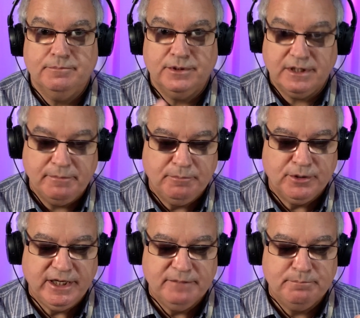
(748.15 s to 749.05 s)
But let me
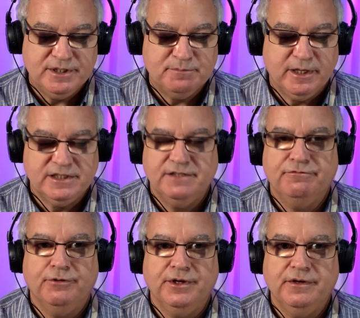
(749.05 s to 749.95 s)
put it in perspective
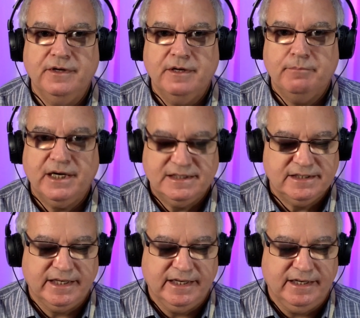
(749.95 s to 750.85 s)
for you by
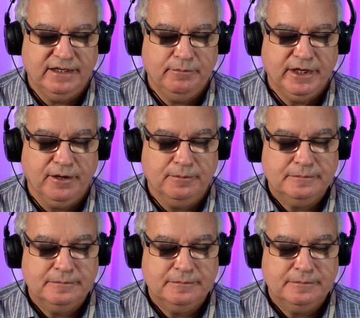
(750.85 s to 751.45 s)
singing it. Here we go.